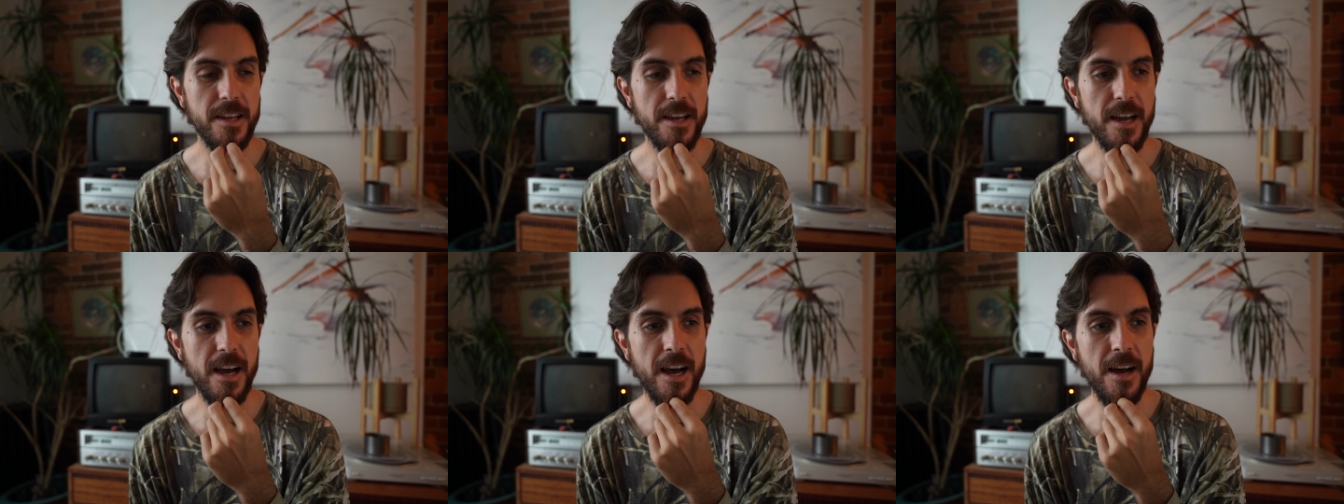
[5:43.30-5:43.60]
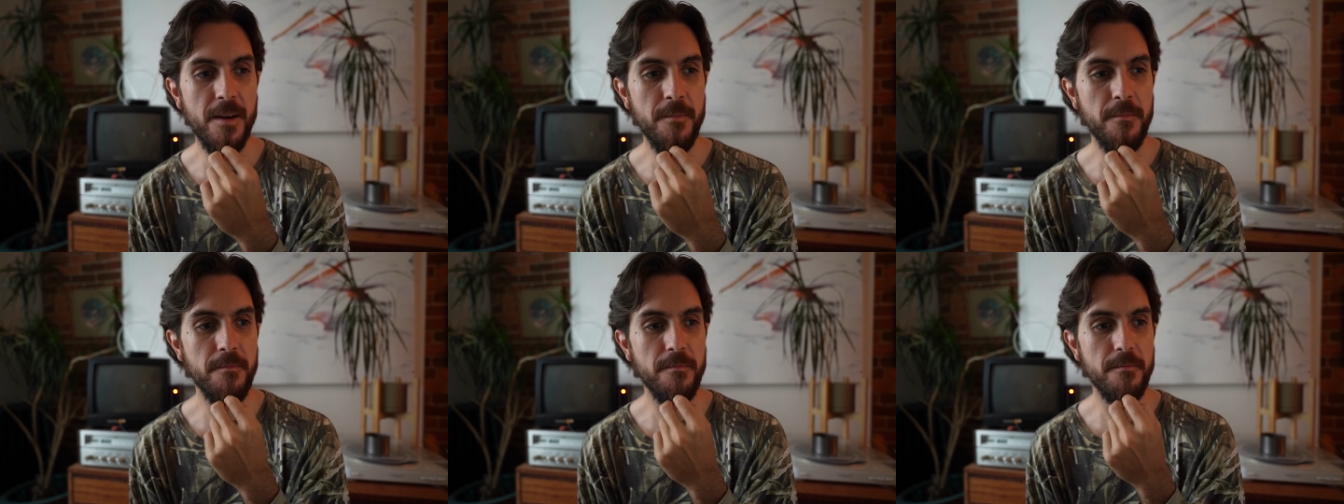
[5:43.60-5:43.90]

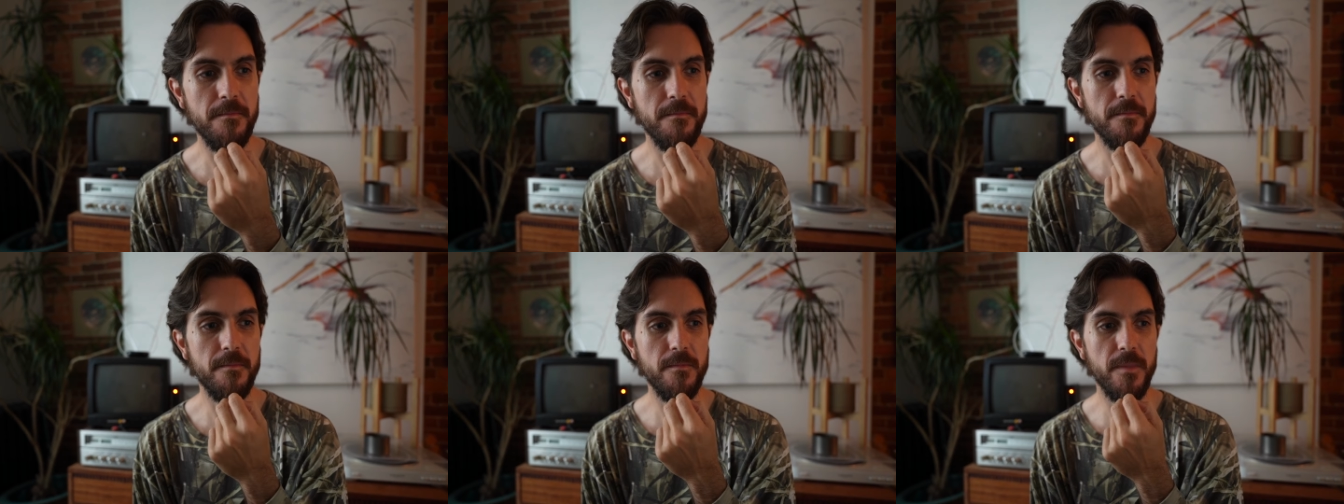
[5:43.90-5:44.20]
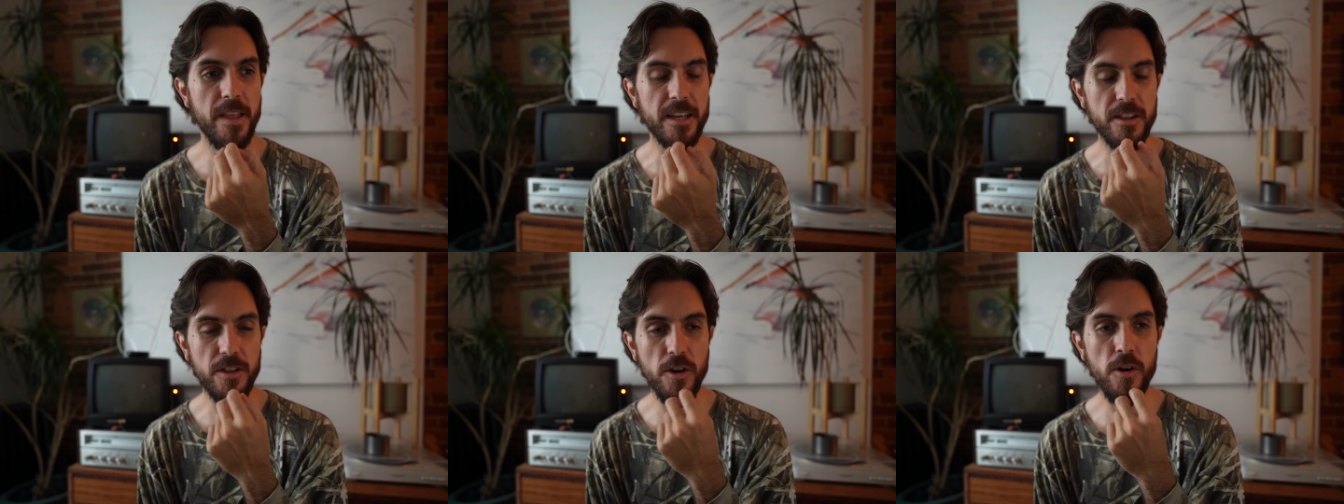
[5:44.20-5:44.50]
um,
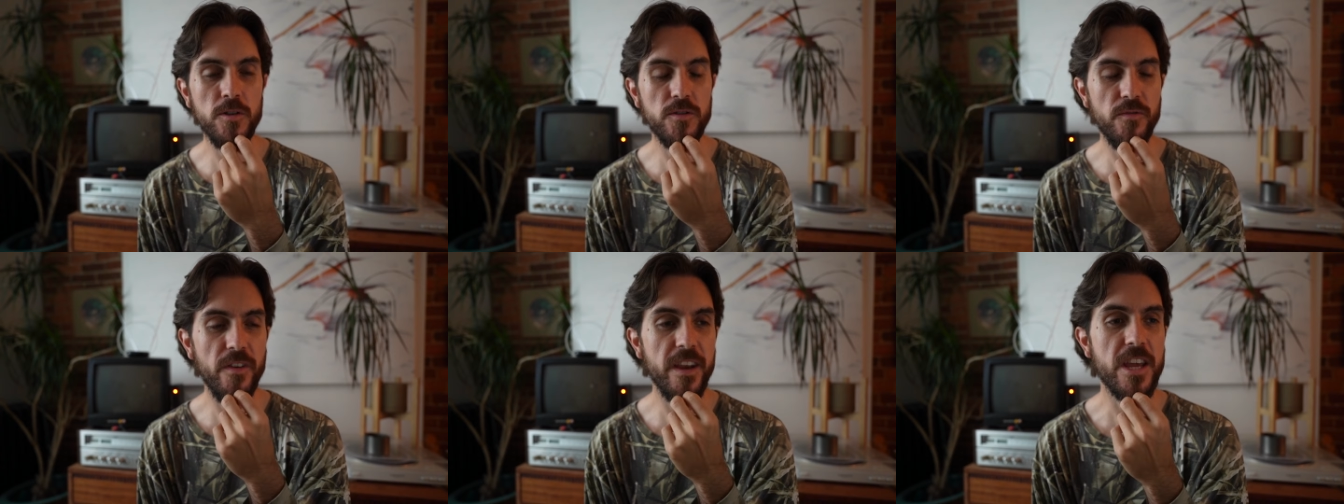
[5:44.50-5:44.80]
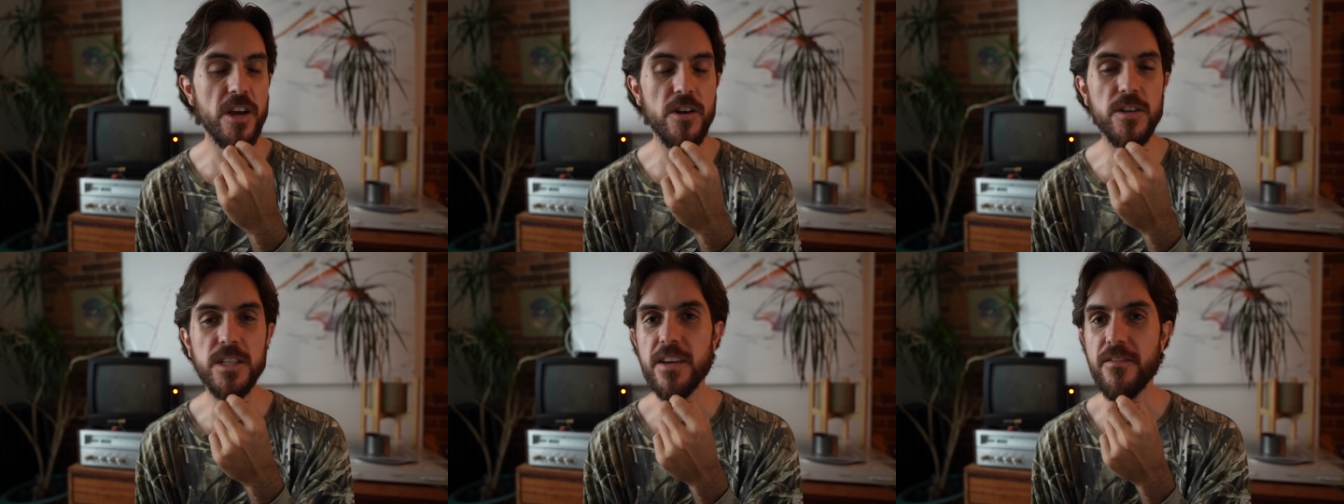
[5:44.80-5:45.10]
like those
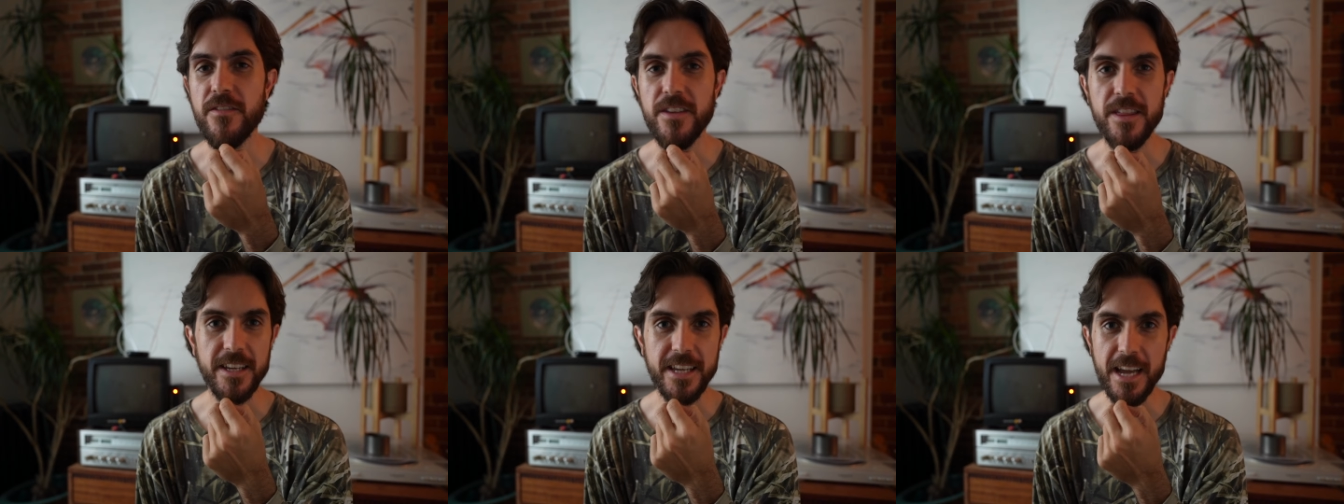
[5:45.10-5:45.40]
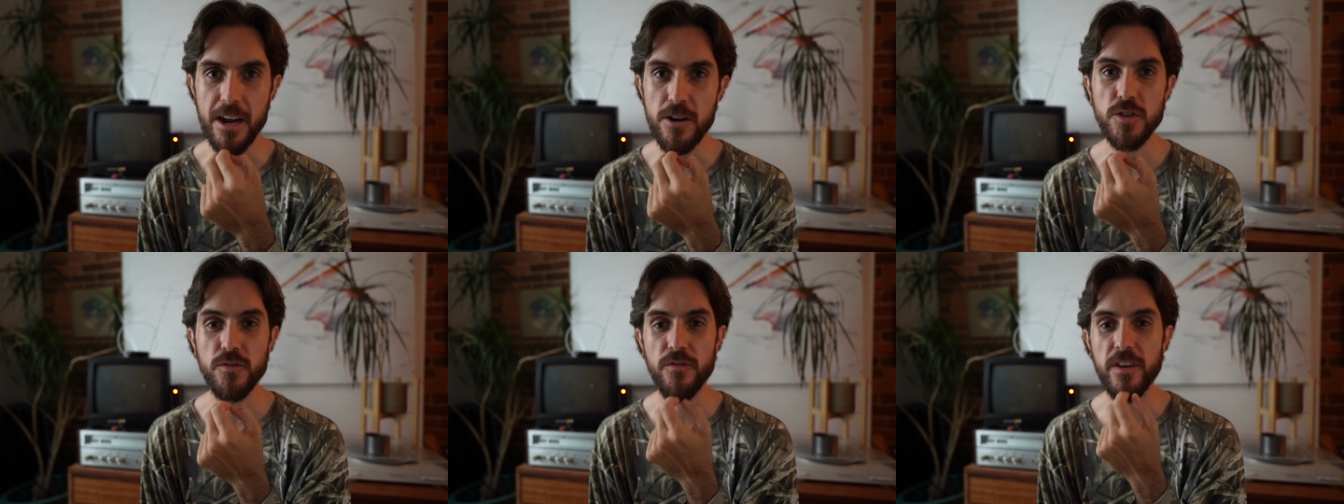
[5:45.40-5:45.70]
videos even the
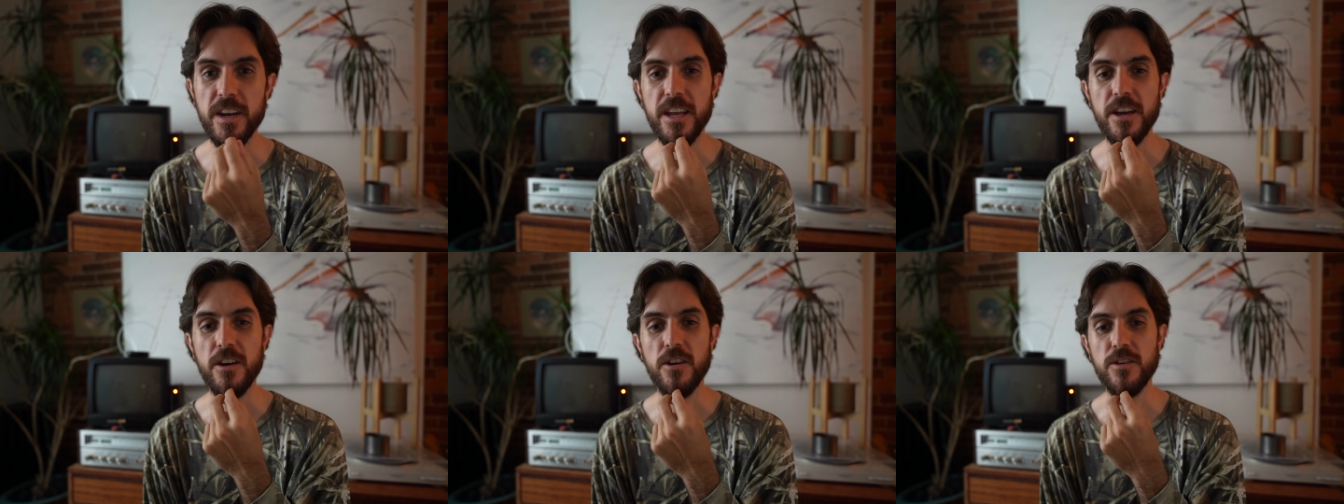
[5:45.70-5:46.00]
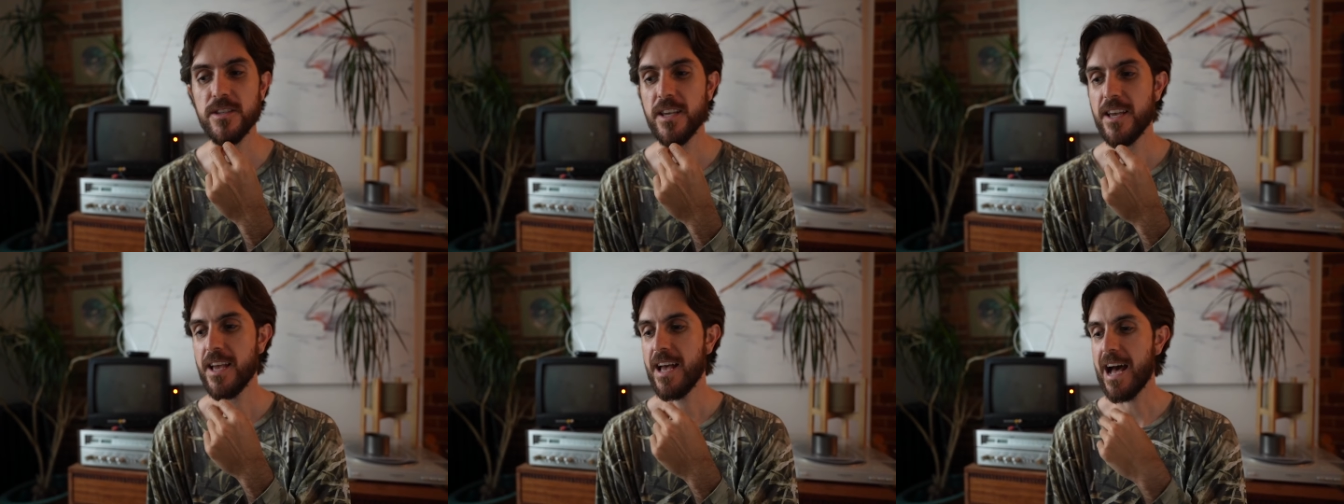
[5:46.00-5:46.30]
couch videos